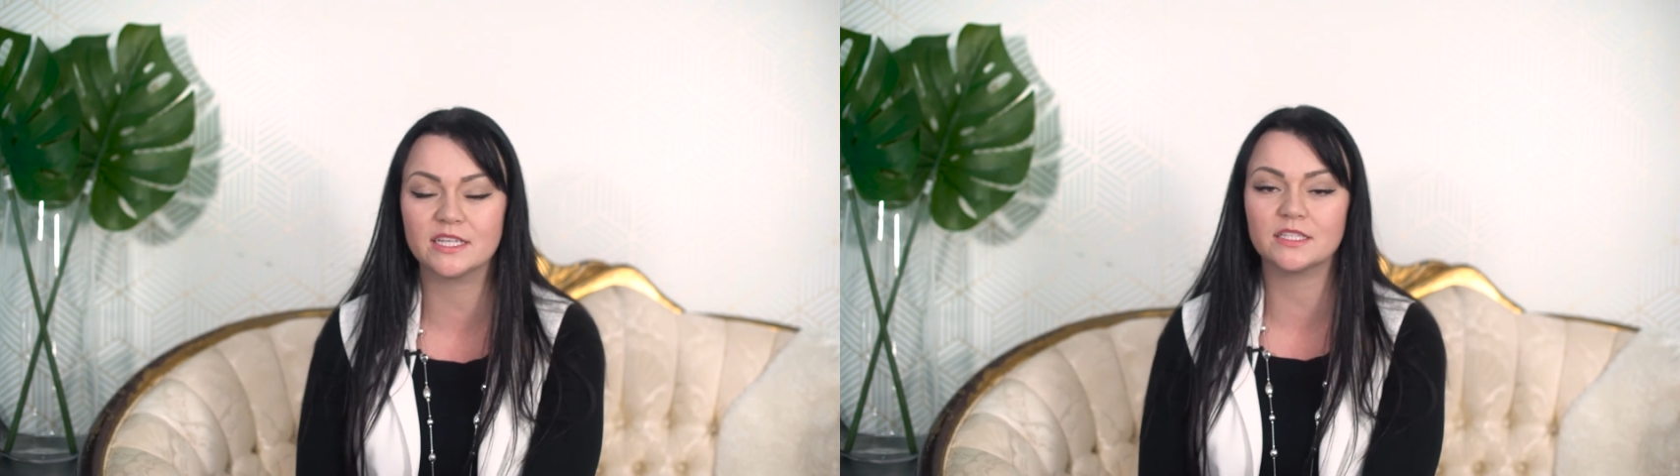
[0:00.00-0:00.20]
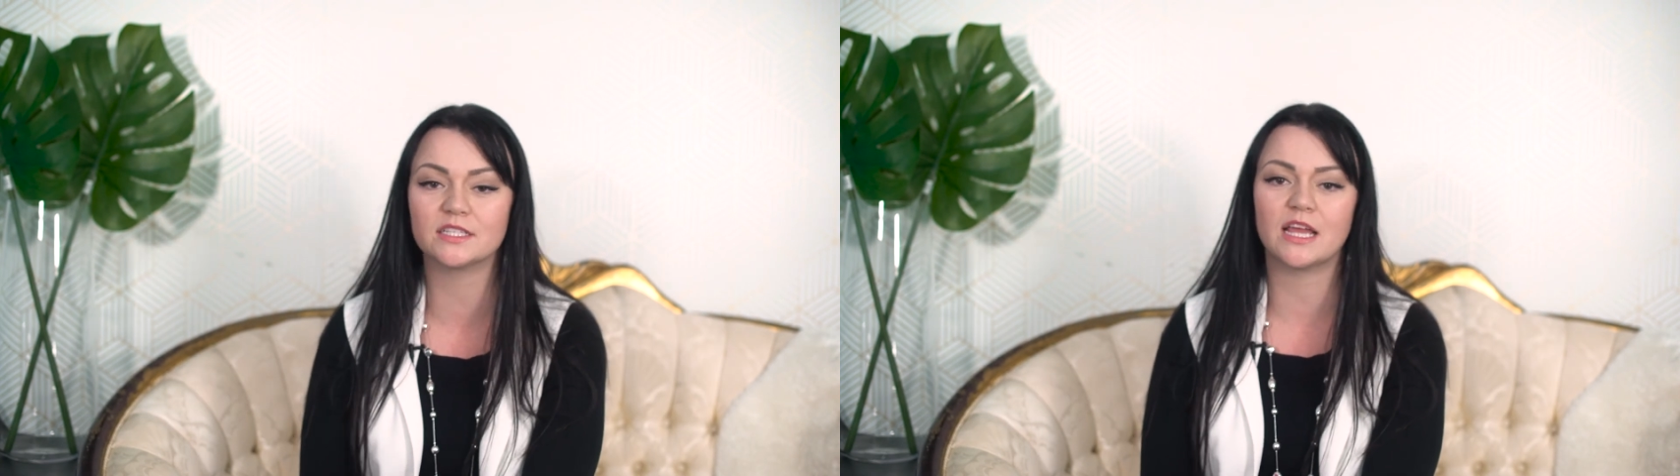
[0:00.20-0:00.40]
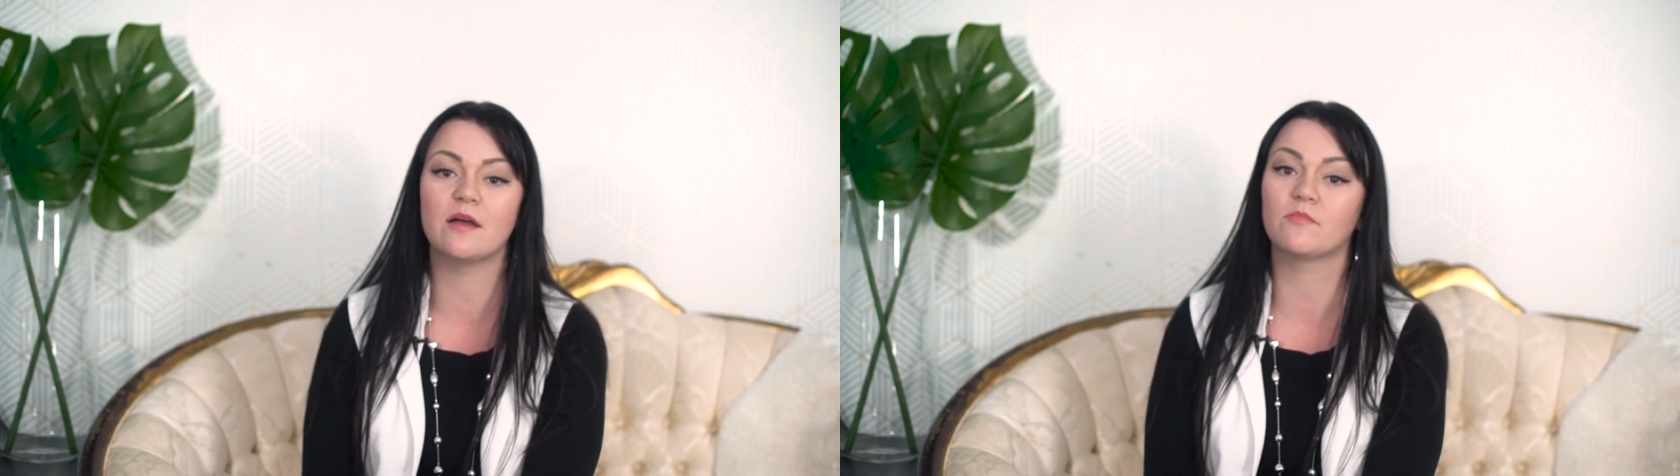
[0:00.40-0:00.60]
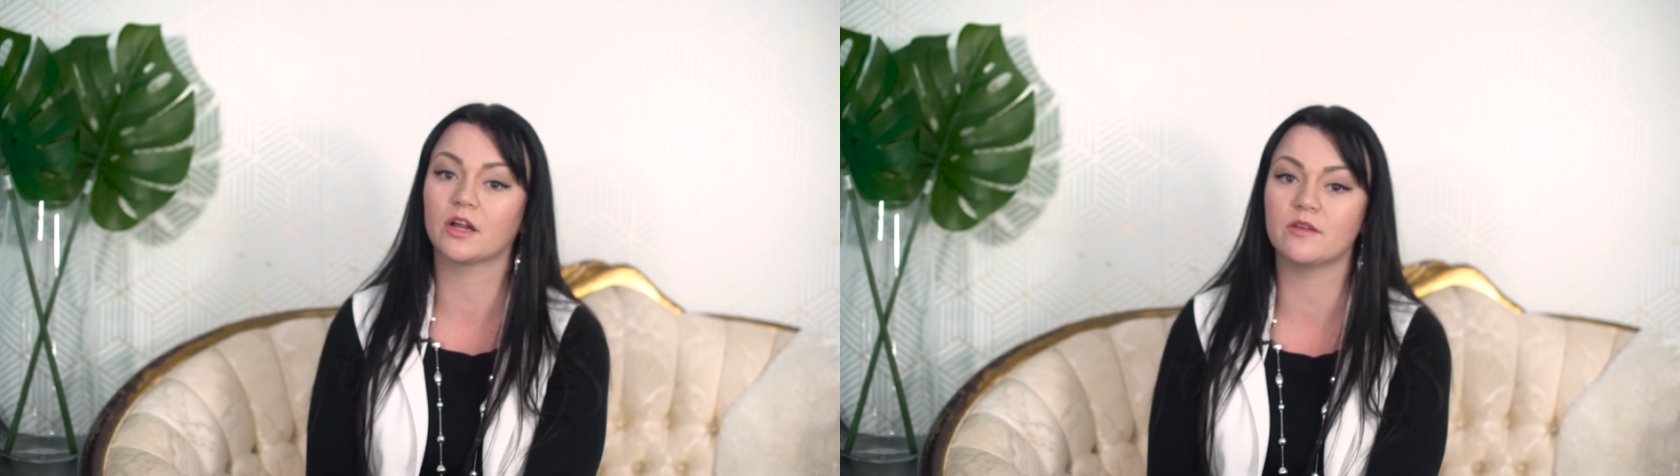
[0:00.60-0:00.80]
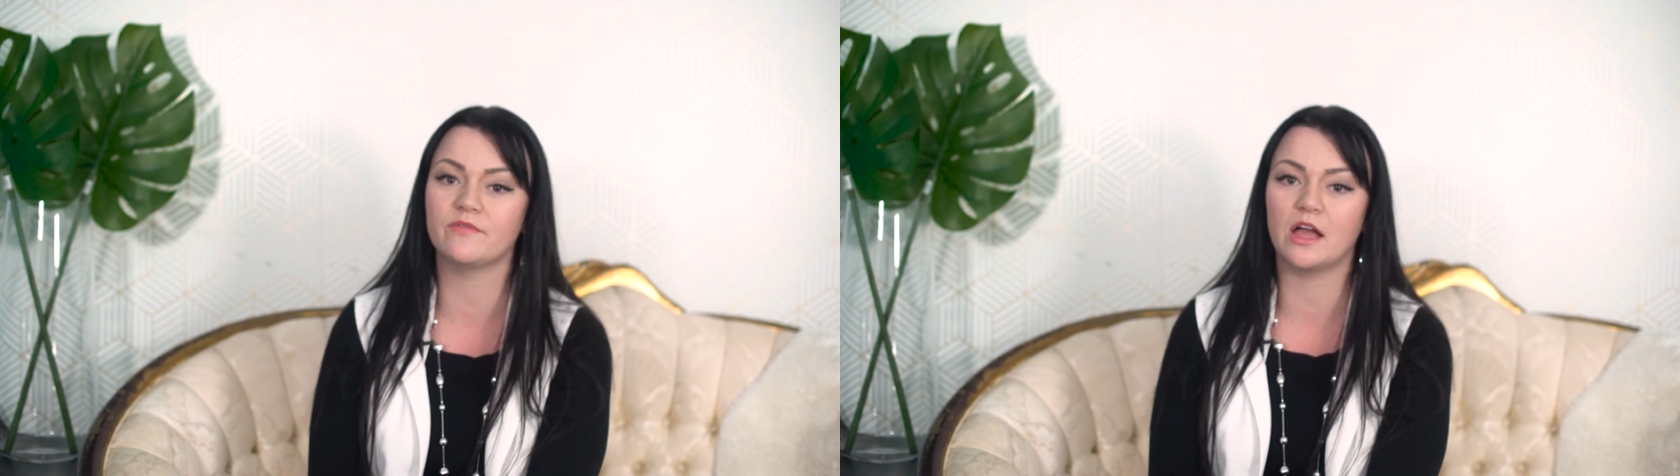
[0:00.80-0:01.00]
it at
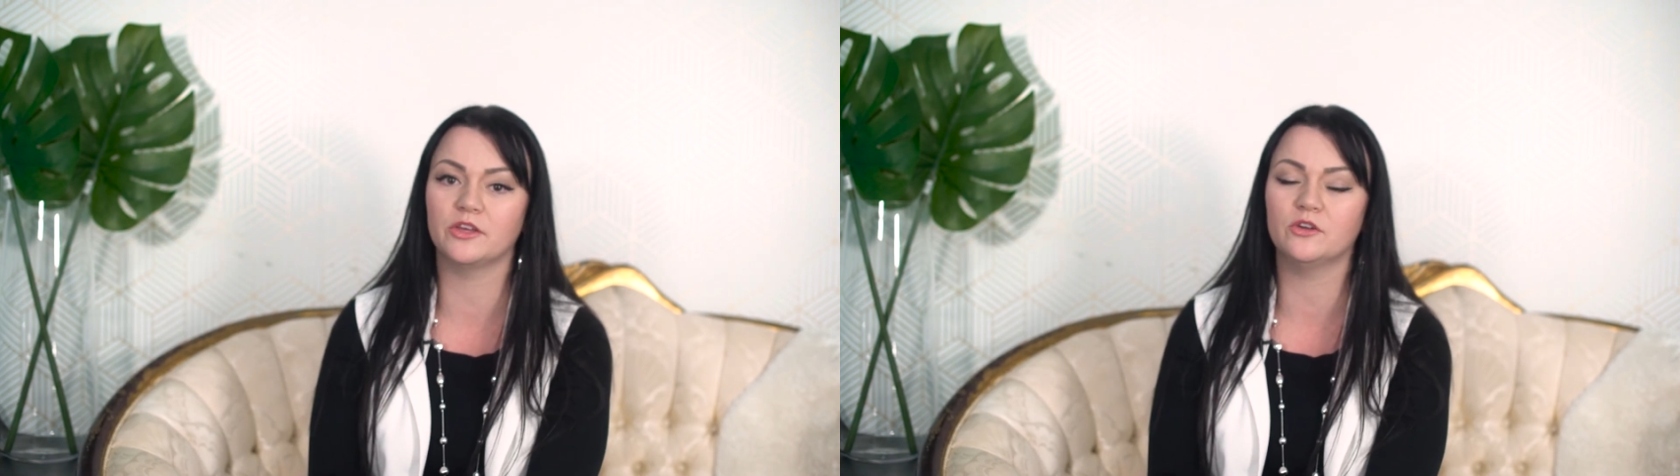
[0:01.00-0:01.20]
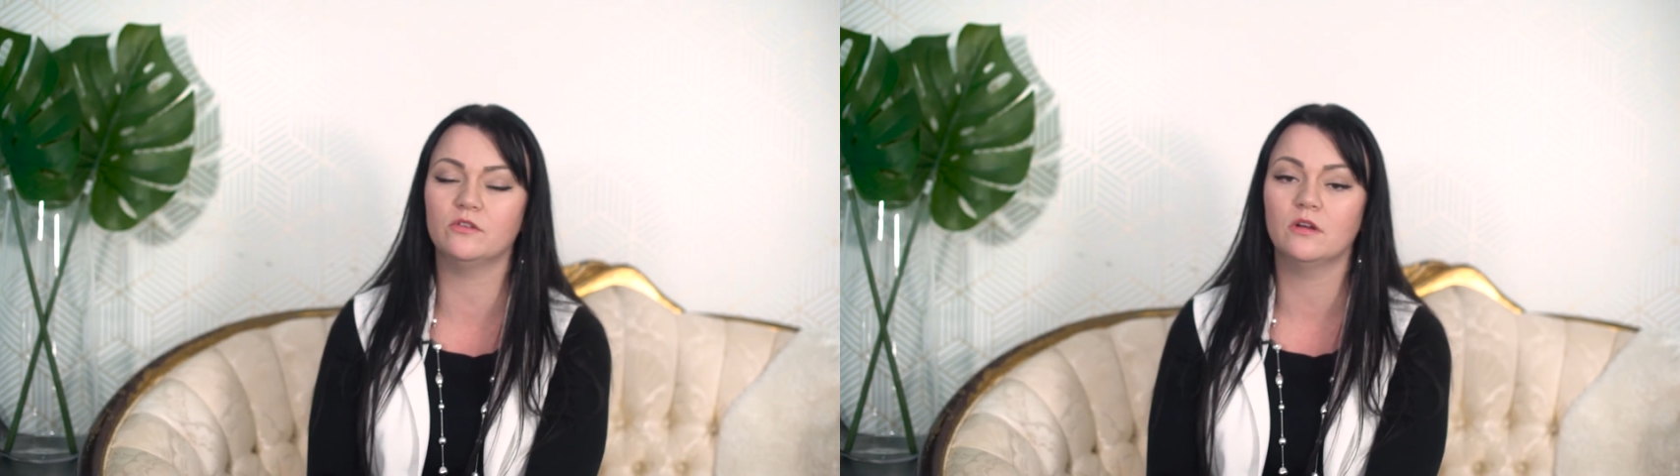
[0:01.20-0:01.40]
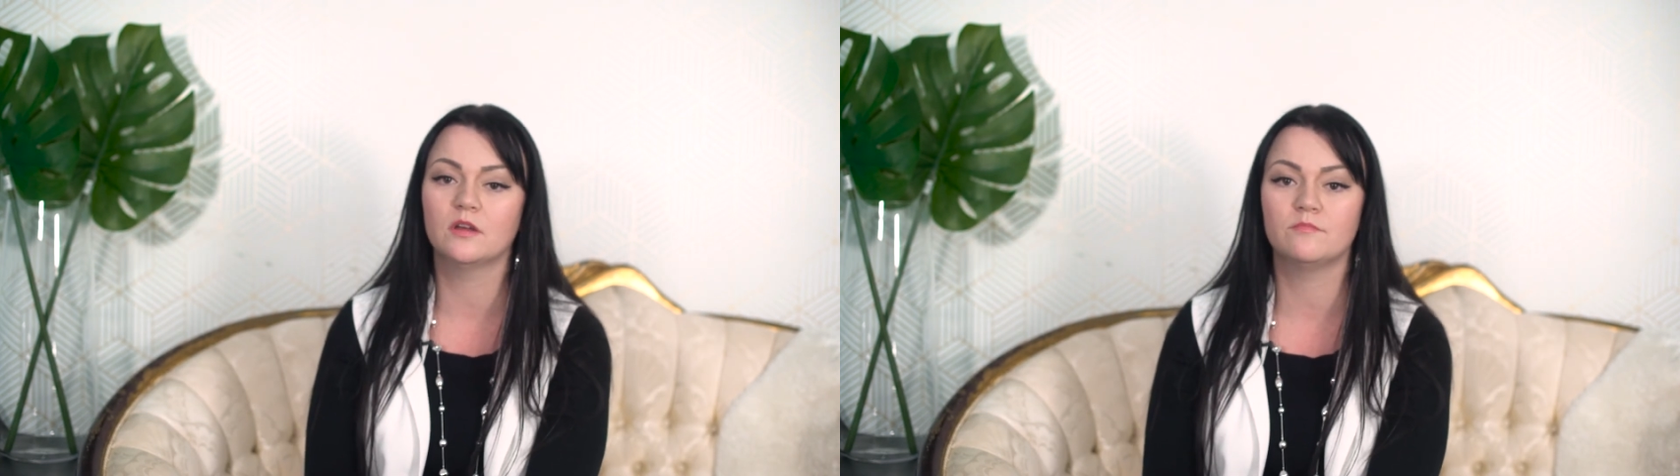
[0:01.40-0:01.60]
market value,